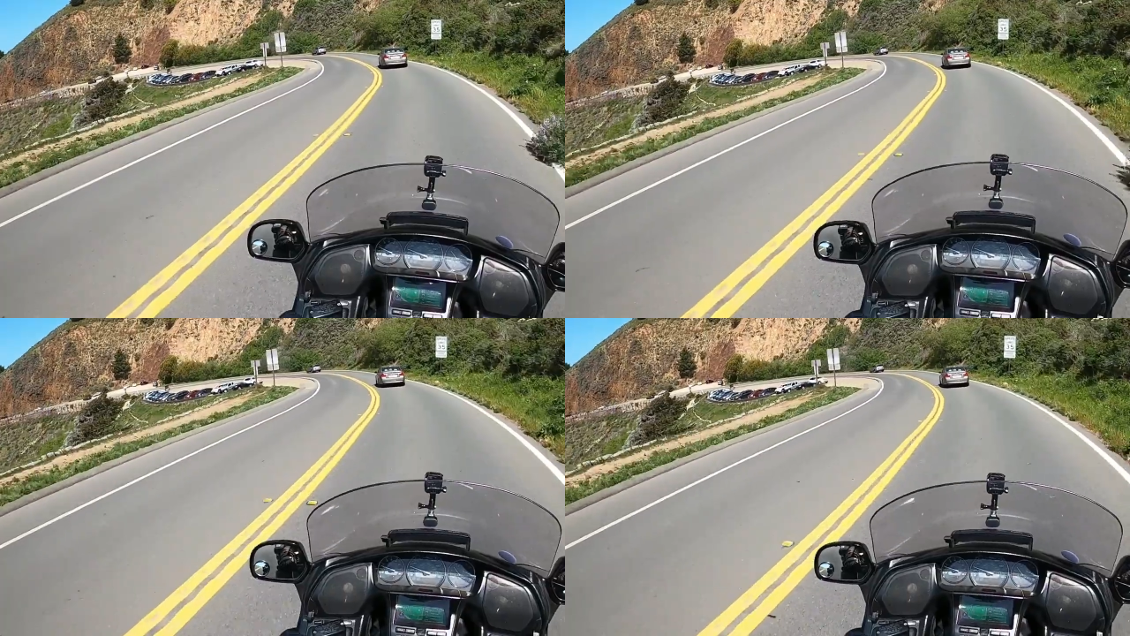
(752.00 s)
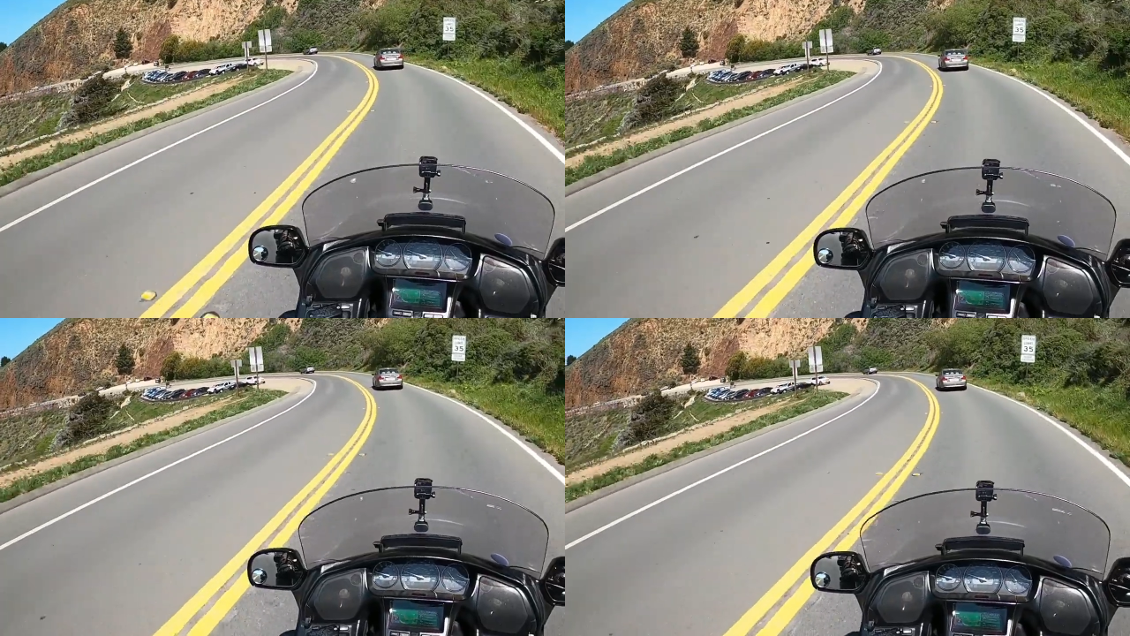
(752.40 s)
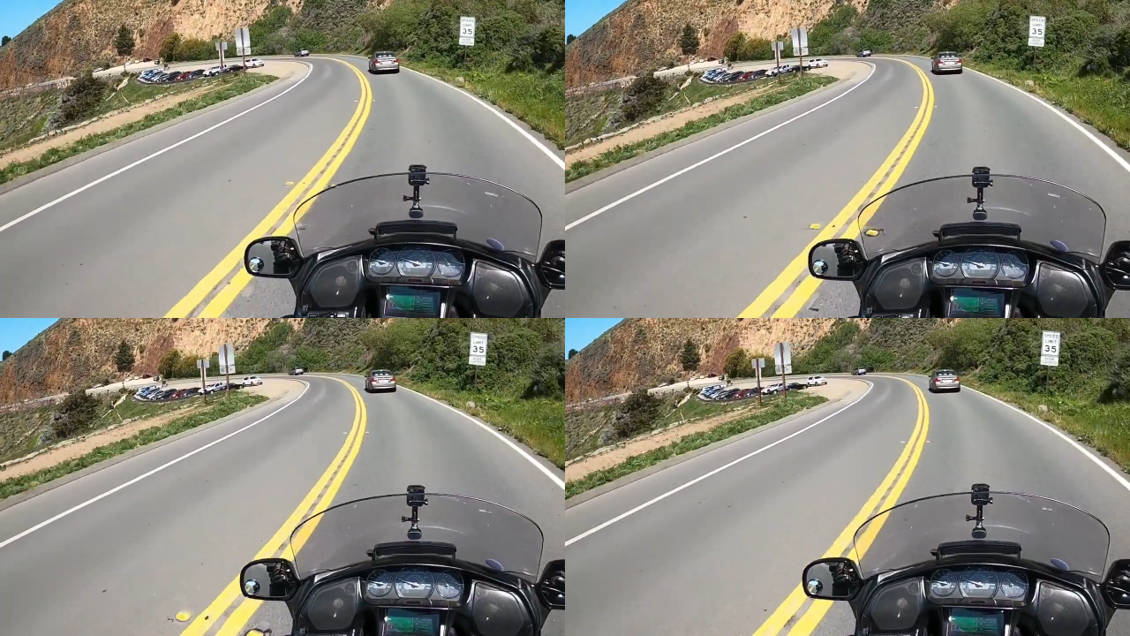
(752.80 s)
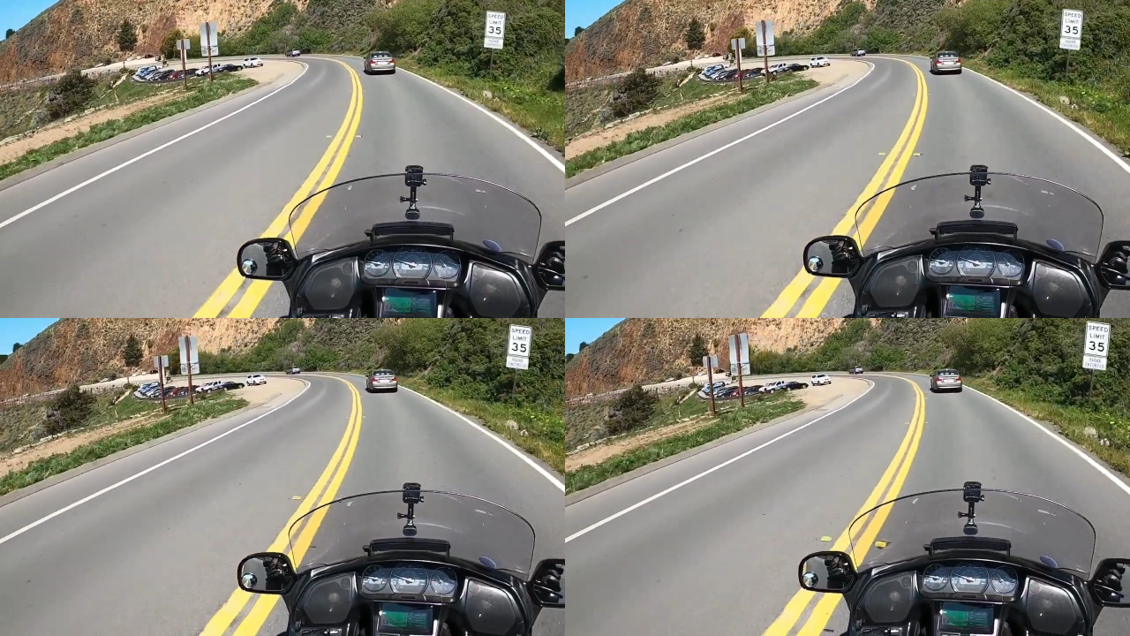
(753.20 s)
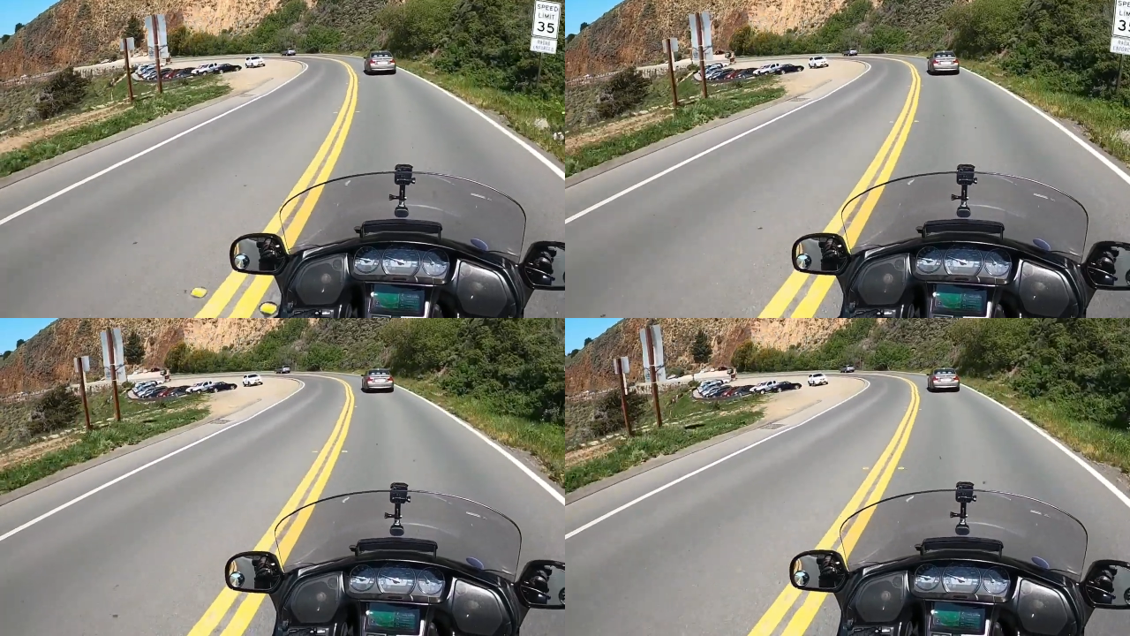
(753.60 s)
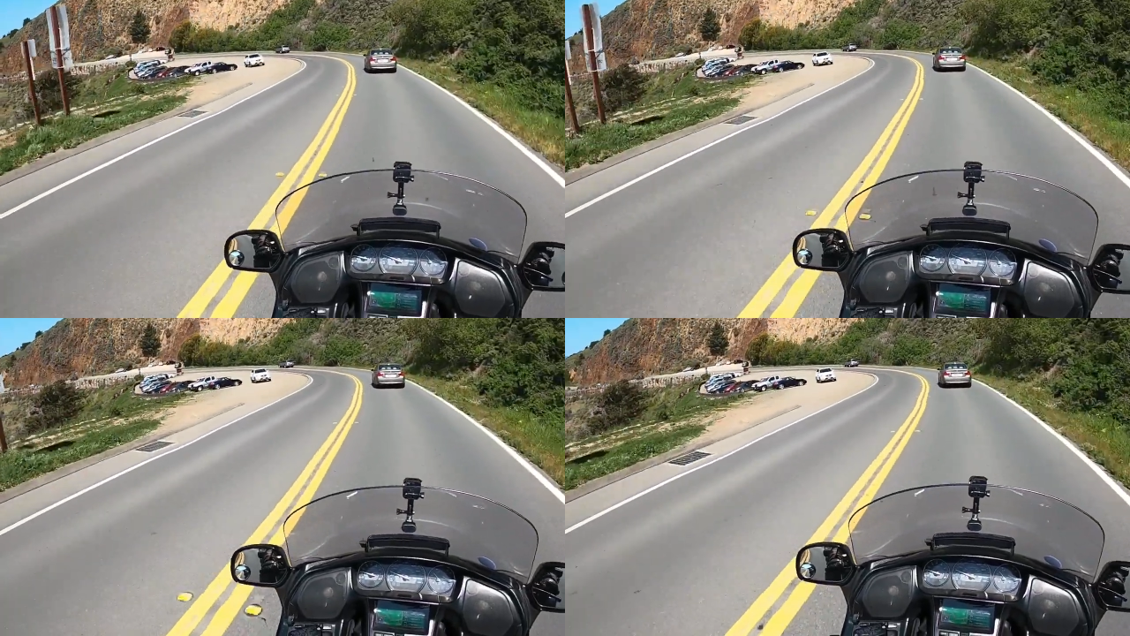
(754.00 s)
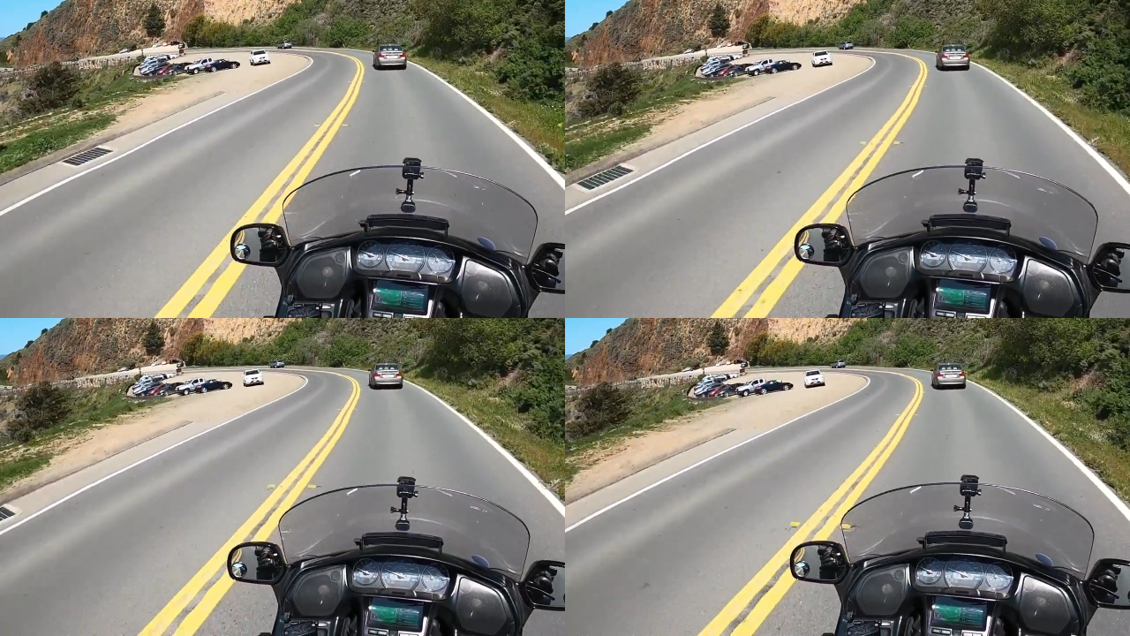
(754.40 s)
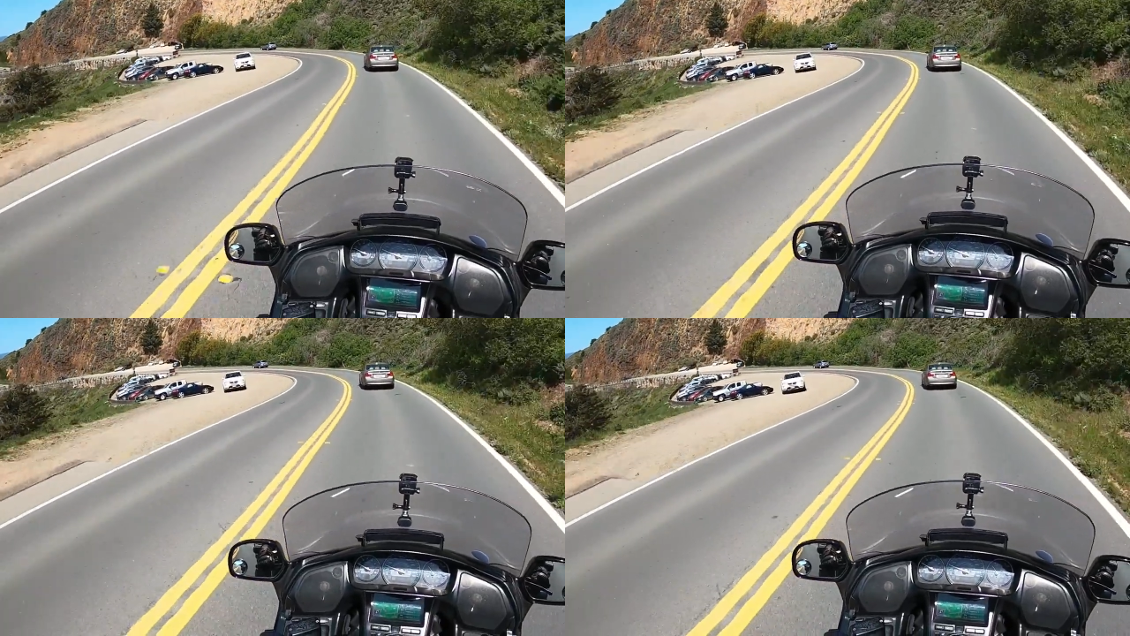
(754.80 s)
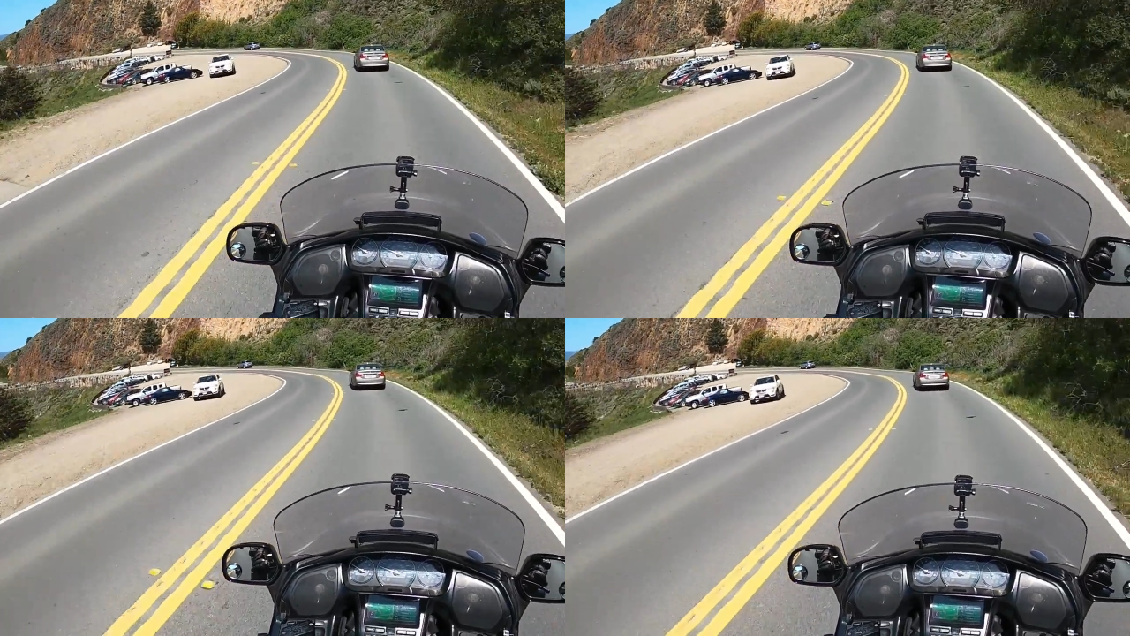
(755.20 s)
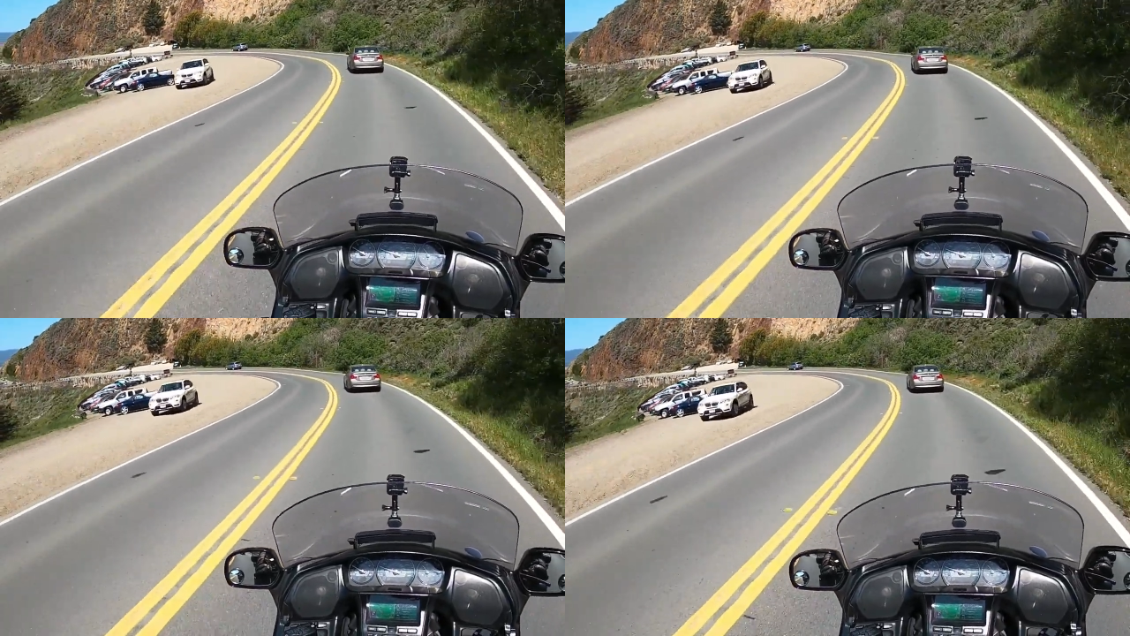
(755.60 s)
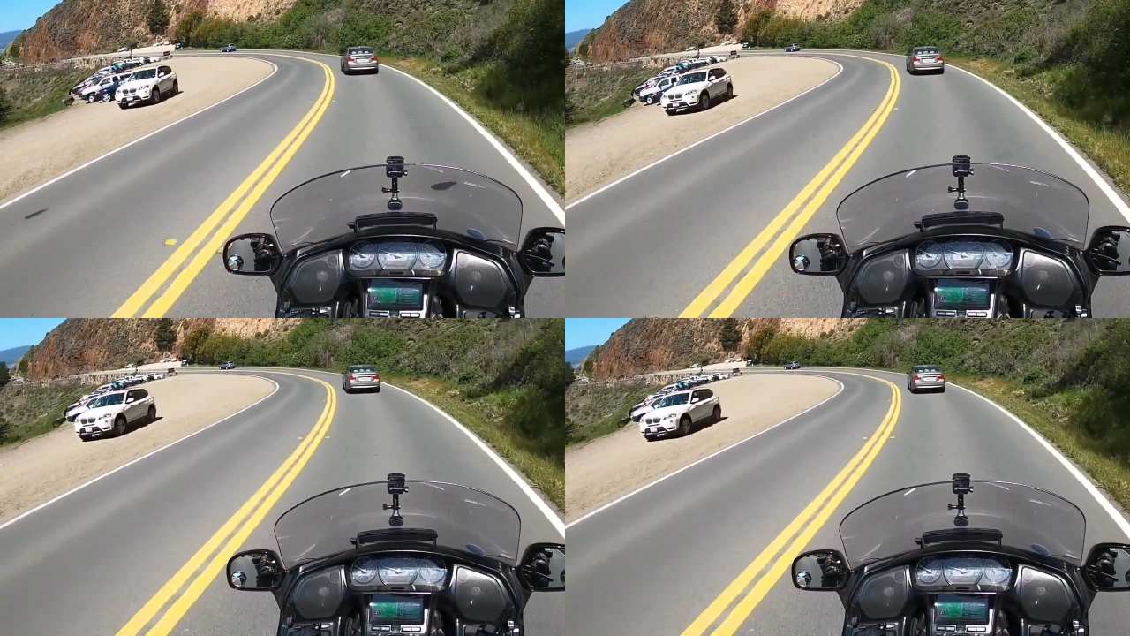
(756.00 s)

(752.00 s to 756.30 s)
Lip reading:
No face is visible, so there are no lips to read.